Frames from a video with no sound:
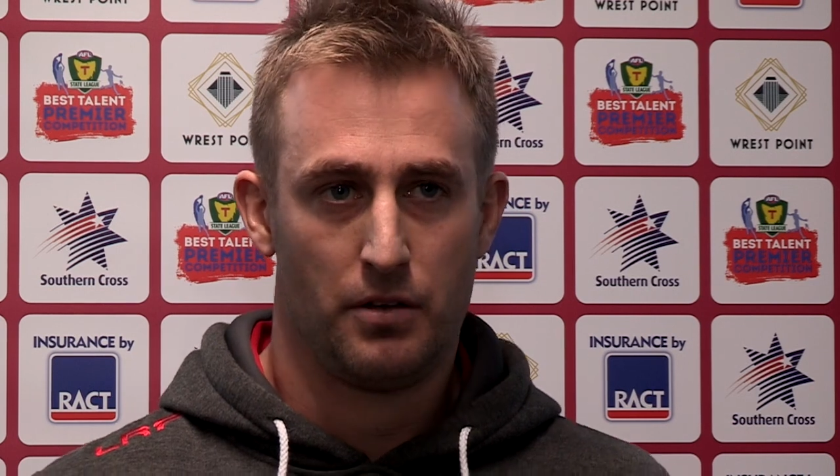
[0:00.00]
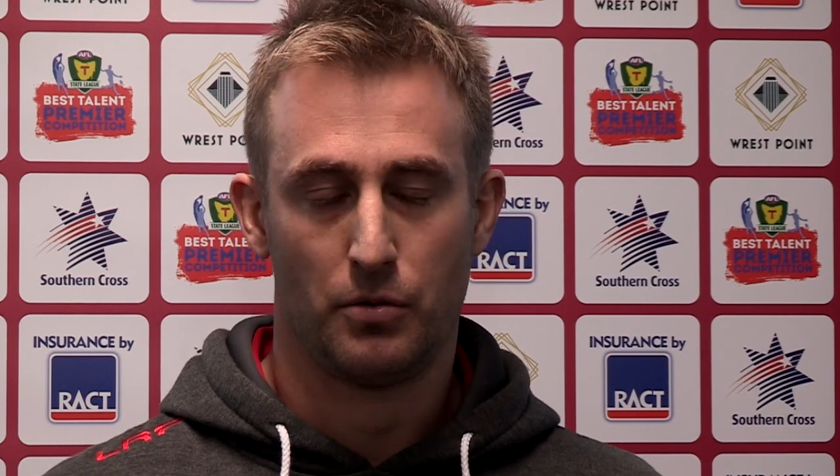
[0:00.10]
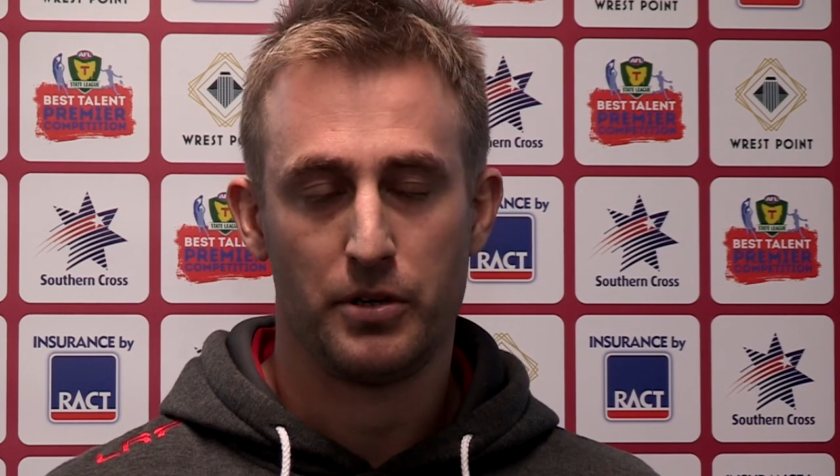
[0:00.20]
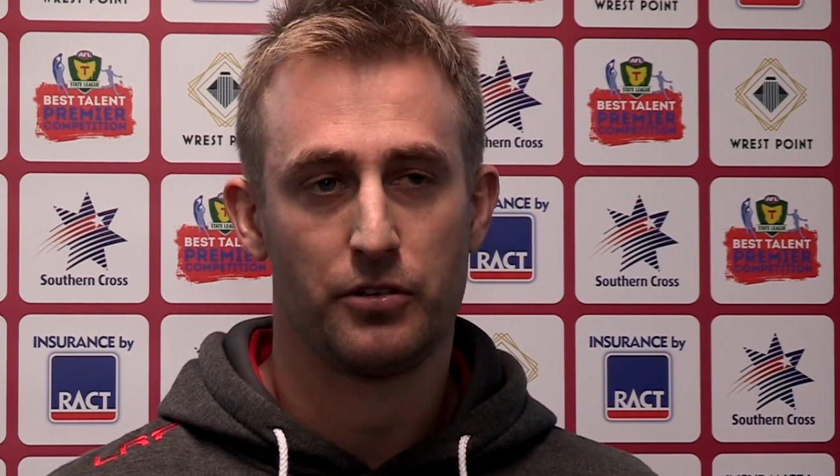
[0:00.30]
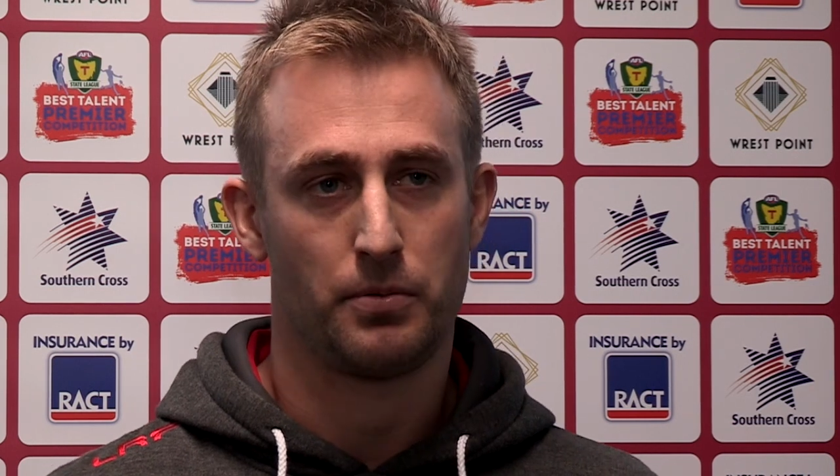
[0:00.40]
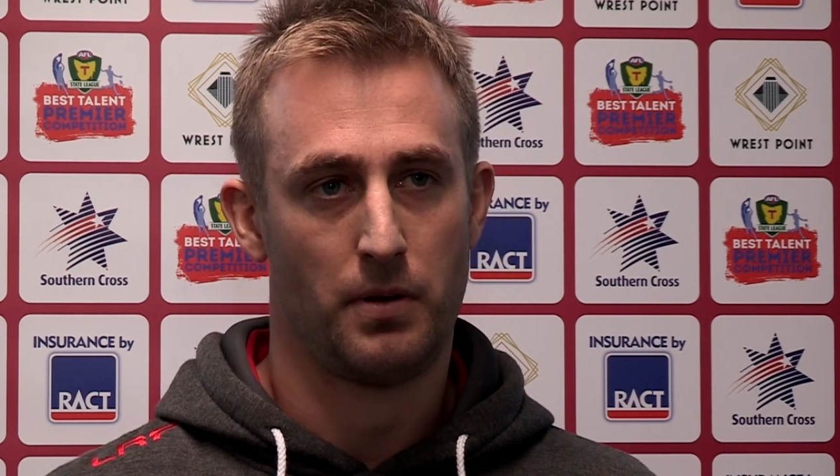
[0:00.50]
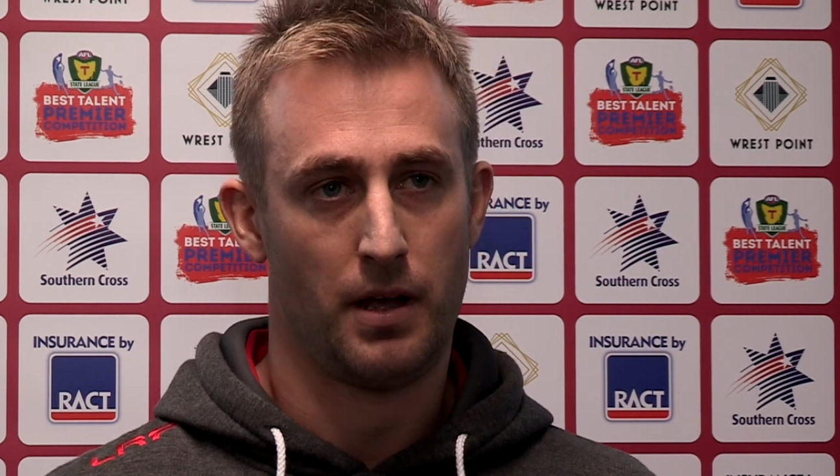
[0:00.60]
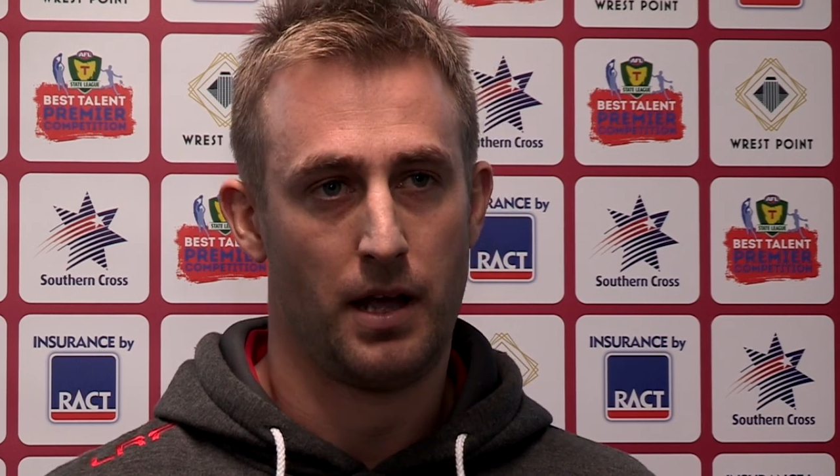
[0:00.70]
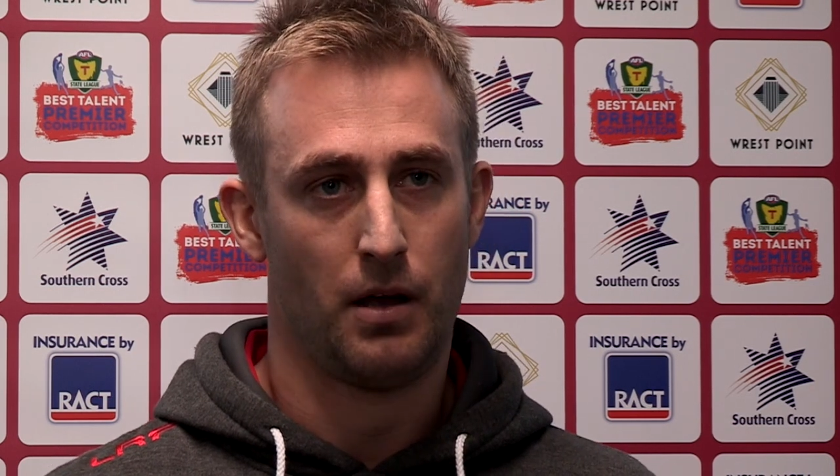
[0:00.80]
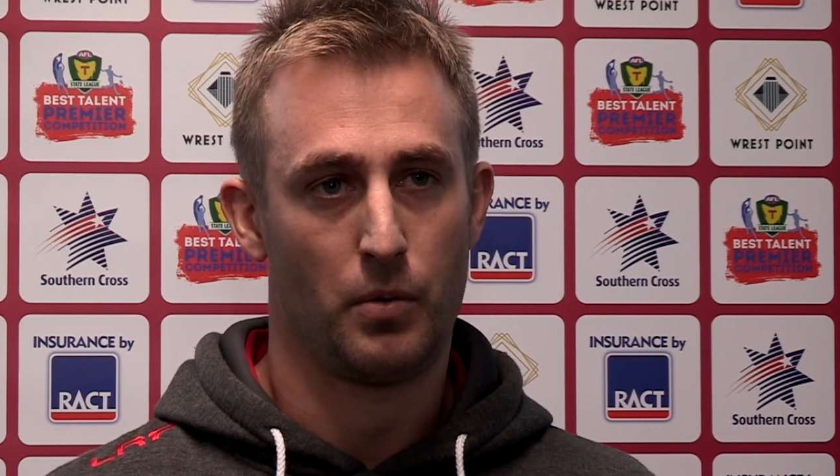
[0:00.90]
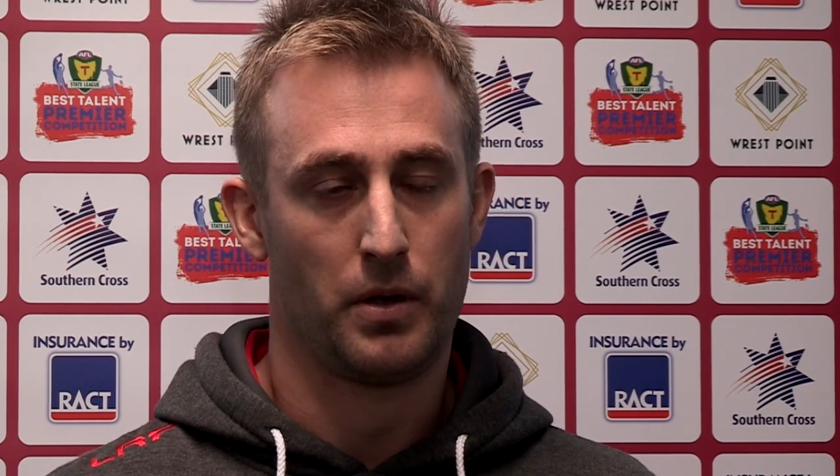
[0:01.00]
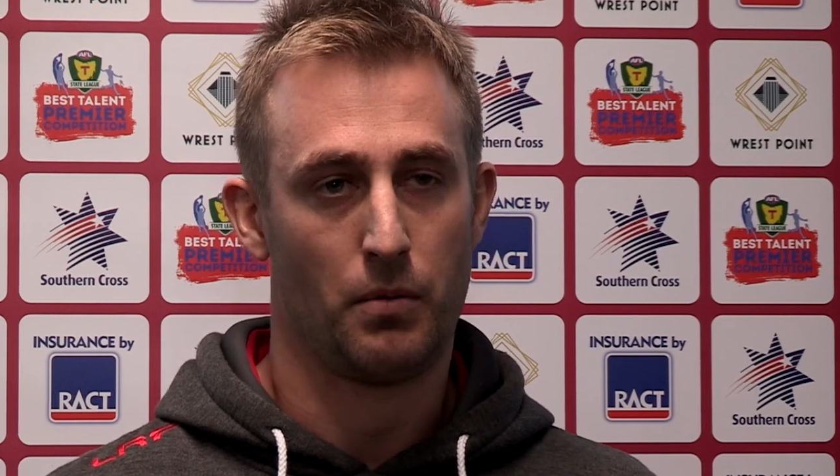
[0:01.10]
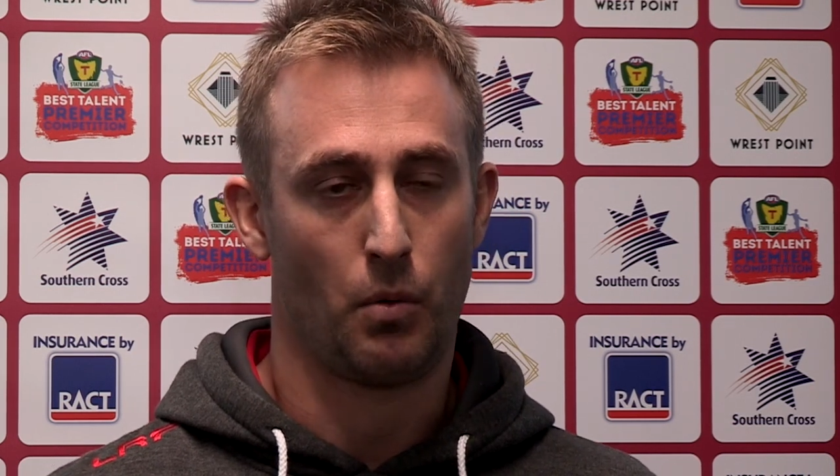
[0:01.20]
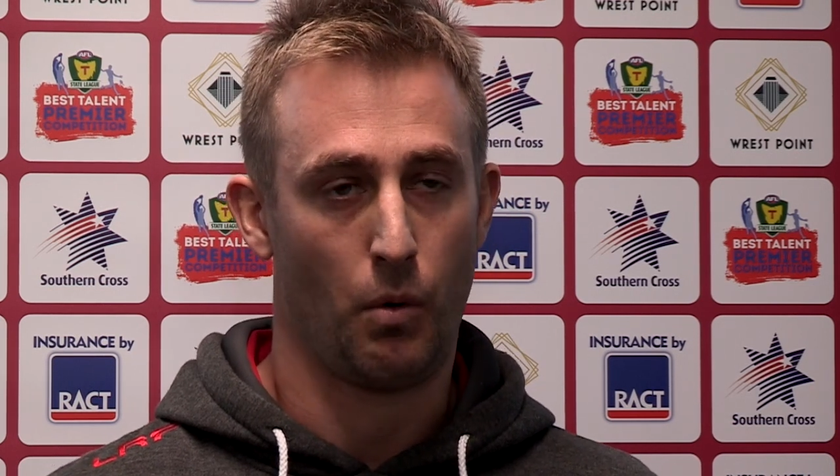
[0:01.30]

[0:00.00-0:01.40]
so we